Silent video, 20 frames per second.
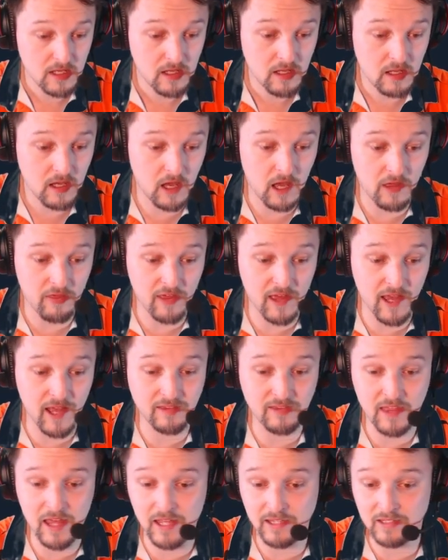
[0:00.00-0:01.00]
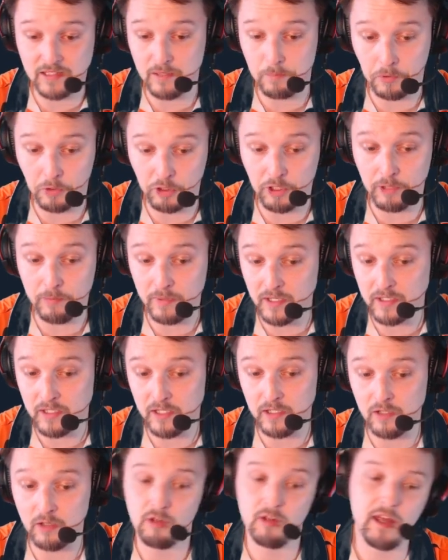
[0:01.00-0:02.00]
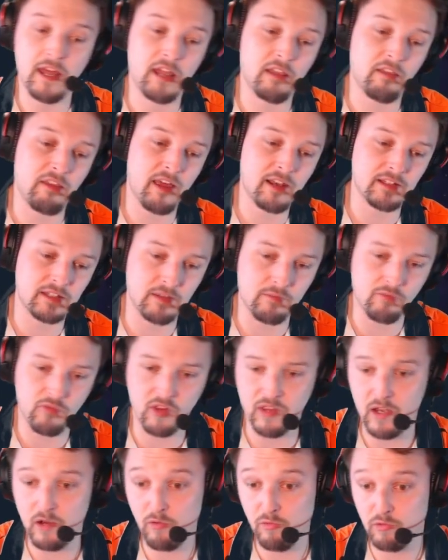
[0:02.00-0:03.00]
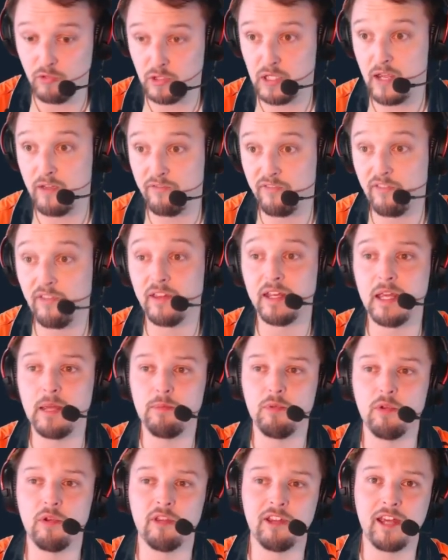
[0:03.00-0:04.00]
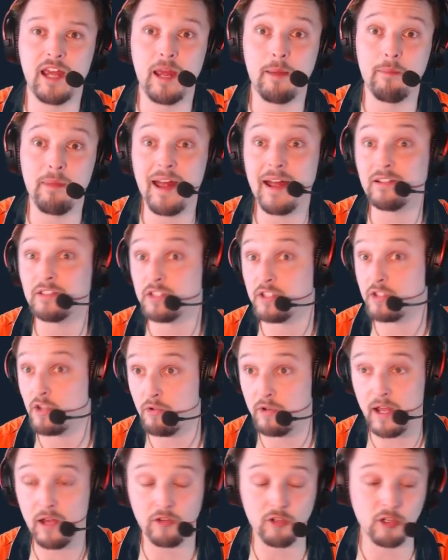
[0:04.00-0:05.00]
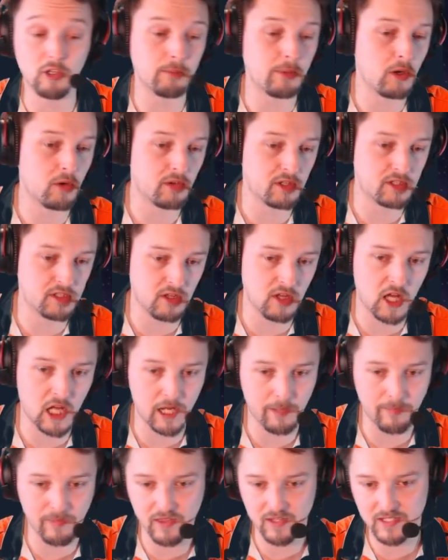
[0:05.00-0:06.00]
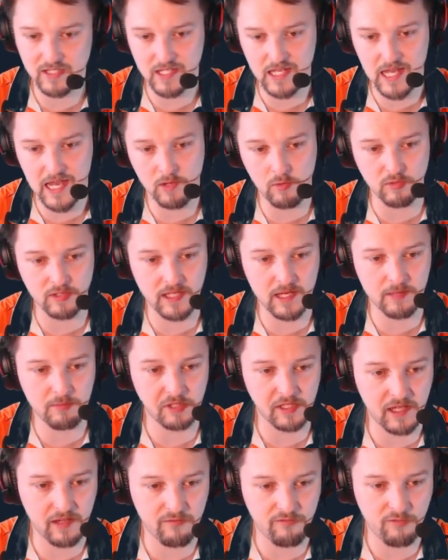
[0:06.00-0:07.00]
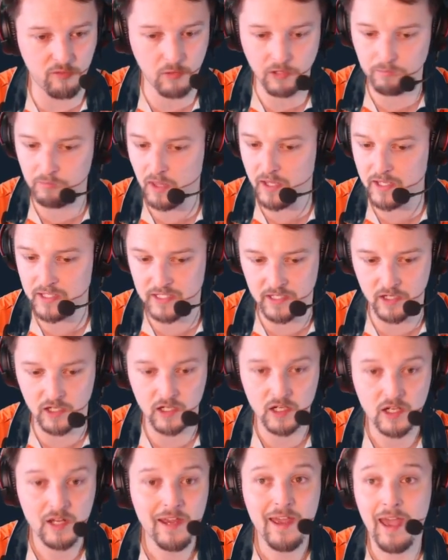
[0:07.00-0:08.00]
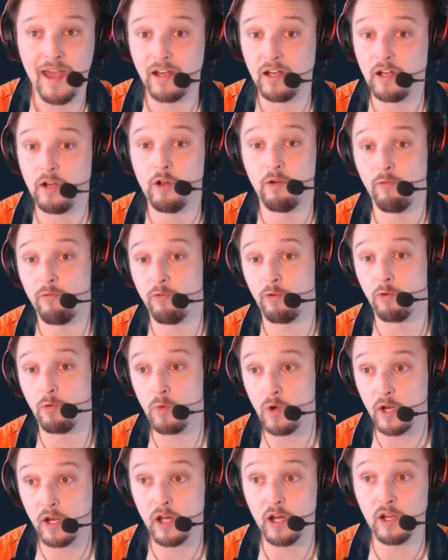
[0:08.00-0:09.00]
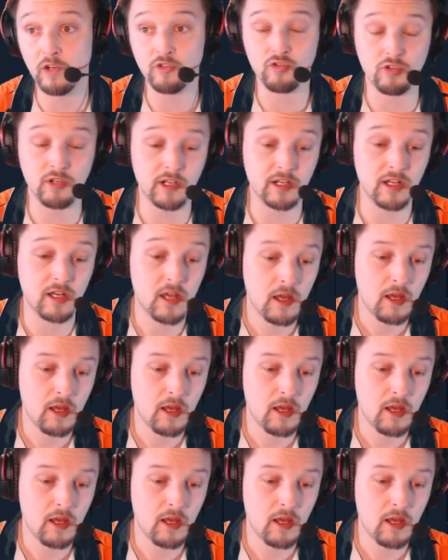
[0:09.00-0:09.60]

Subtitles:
that's a pretty big deal, and that is something that will definitely keep you in the game and slow down your opponents a lot. I mean, this deck was able to get 4th place here at an over 100